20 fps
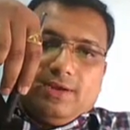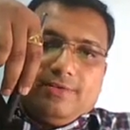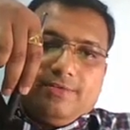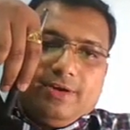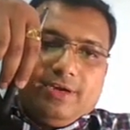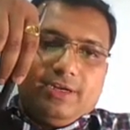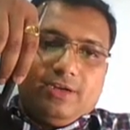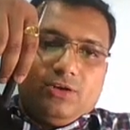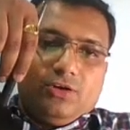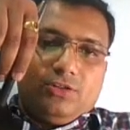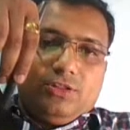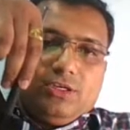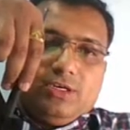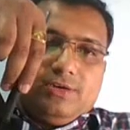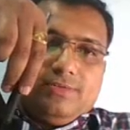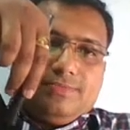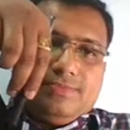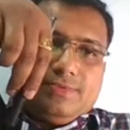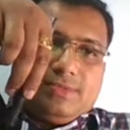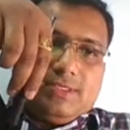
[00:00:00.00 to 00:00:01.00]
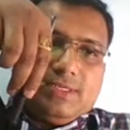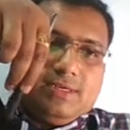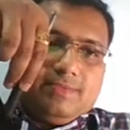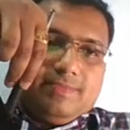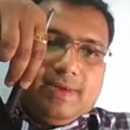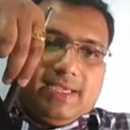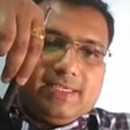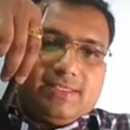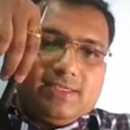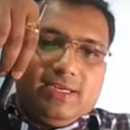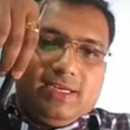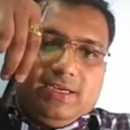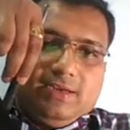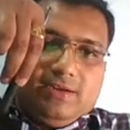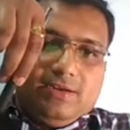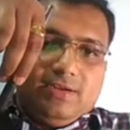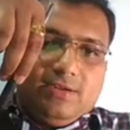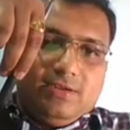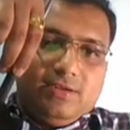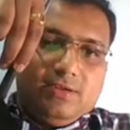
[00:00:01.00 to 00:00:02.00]
So these things are written on the
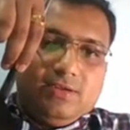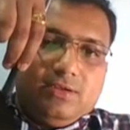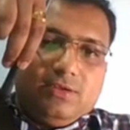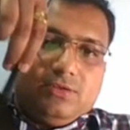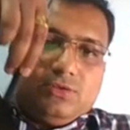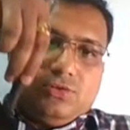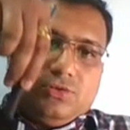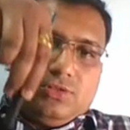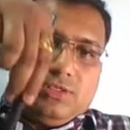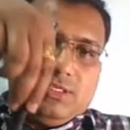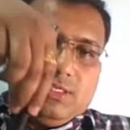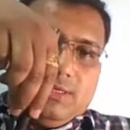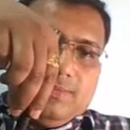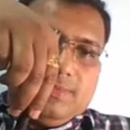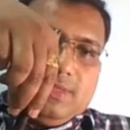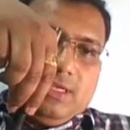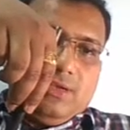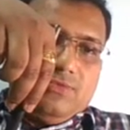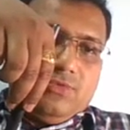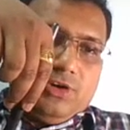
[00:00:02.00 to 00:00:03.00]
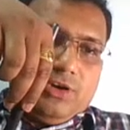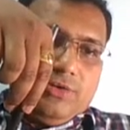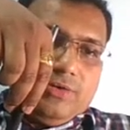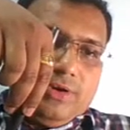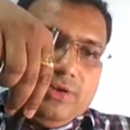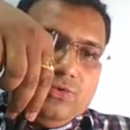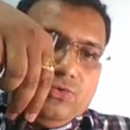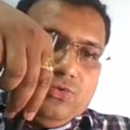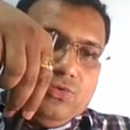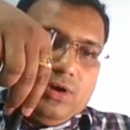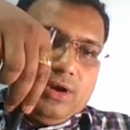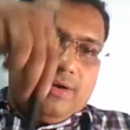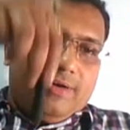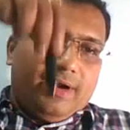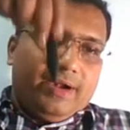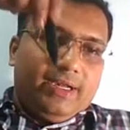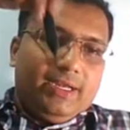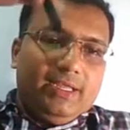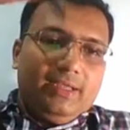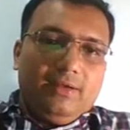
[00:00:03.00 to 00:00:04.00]
my screen. So the same thing,
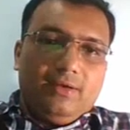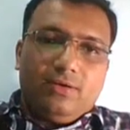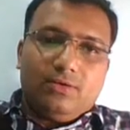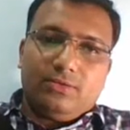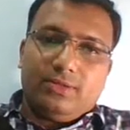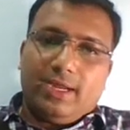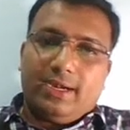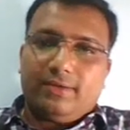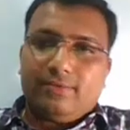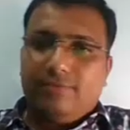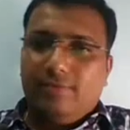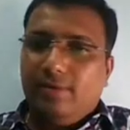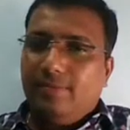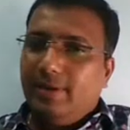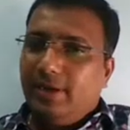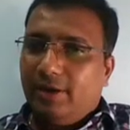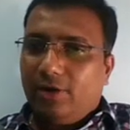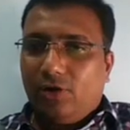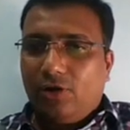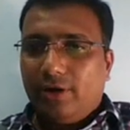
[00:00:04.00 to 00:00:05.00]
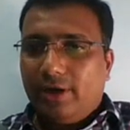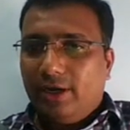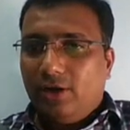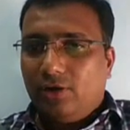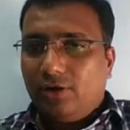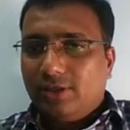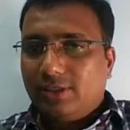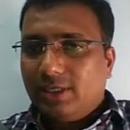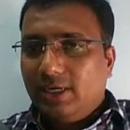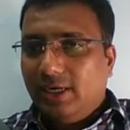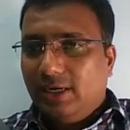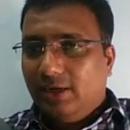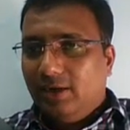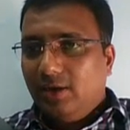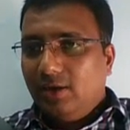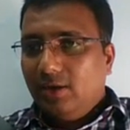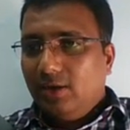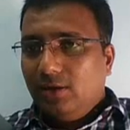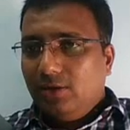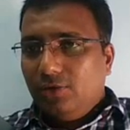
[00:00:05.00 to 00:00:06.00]
whatever you are writing, that will be
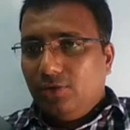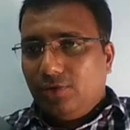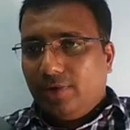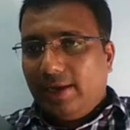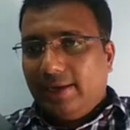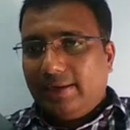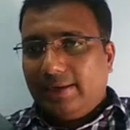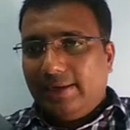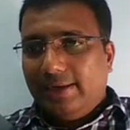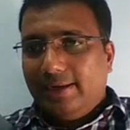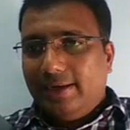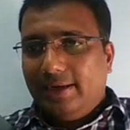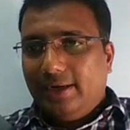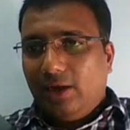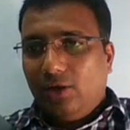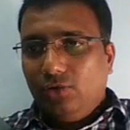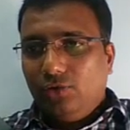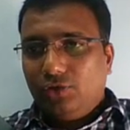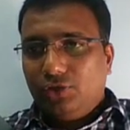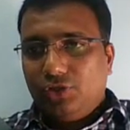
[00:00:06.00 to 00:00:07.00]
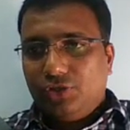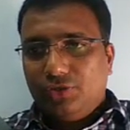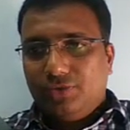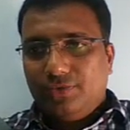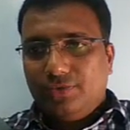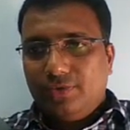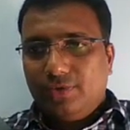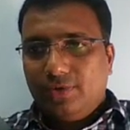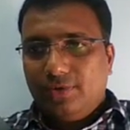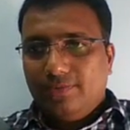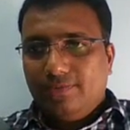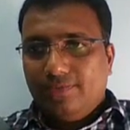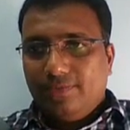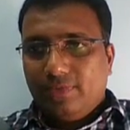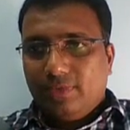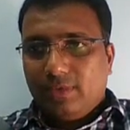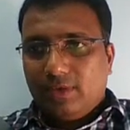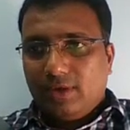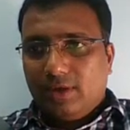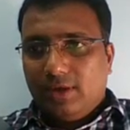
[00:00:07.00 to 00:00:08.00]
recorded on a screen. You can clear it
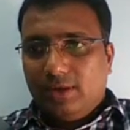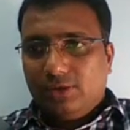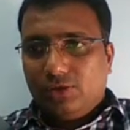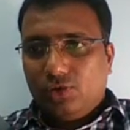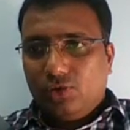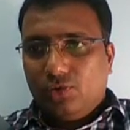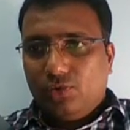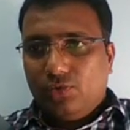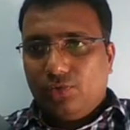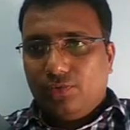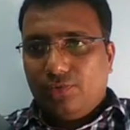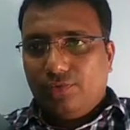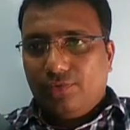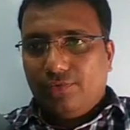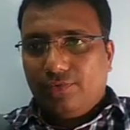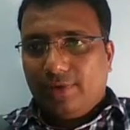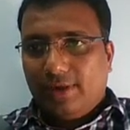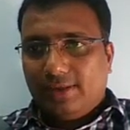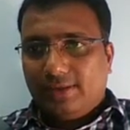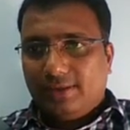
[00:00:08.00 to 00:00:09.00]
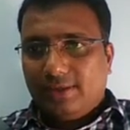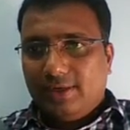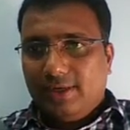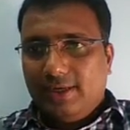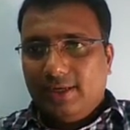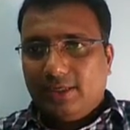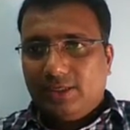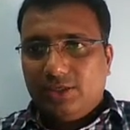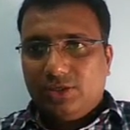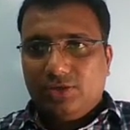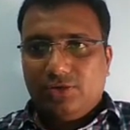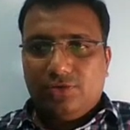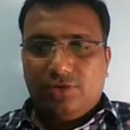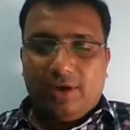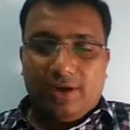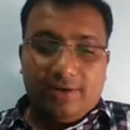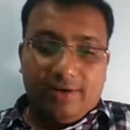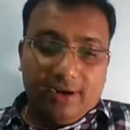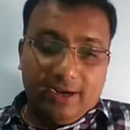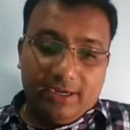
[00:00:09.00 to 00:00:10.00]
out. Also, you can
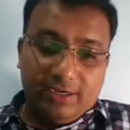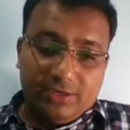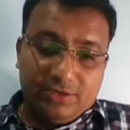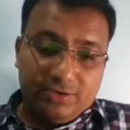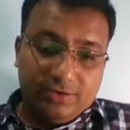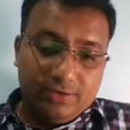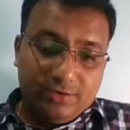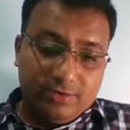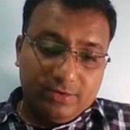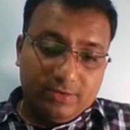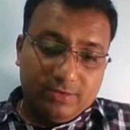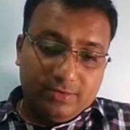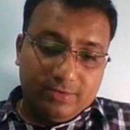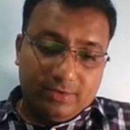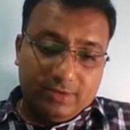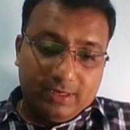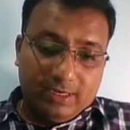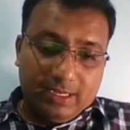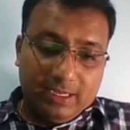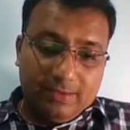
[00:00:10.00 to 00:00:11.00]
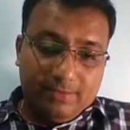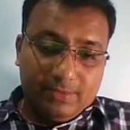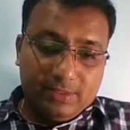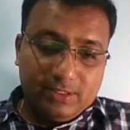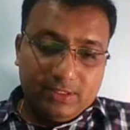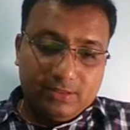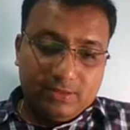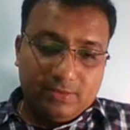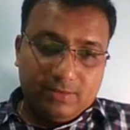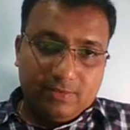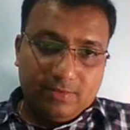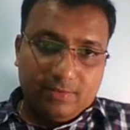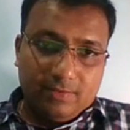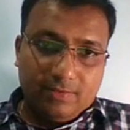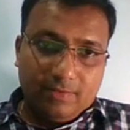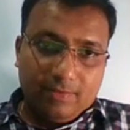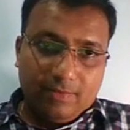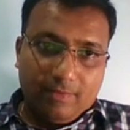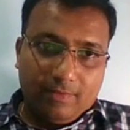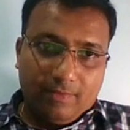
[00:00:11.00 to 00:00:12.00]
select. You can write the
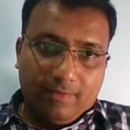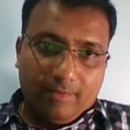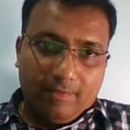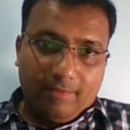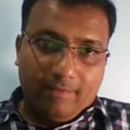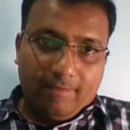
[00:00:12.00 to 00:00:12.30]
names.